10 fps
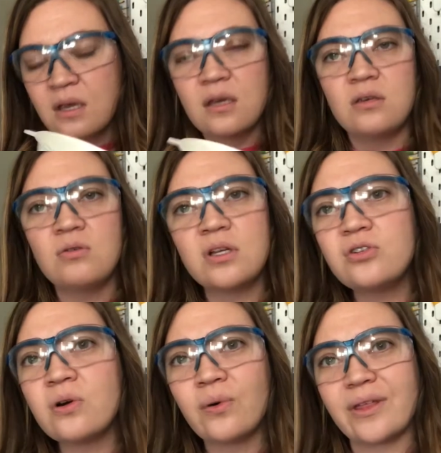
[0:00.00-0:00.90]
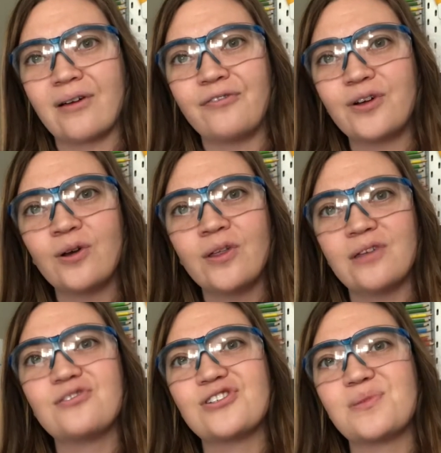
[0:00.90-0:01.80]
You can do it without a funnel,
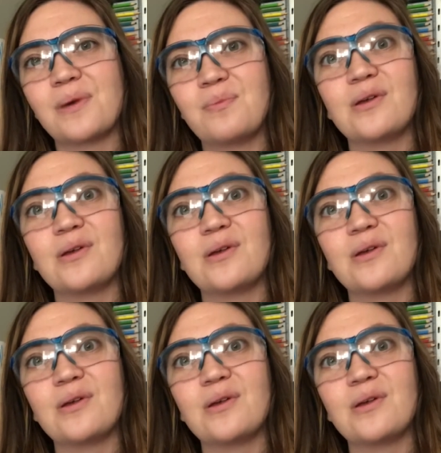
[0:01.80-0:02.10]
it just might be a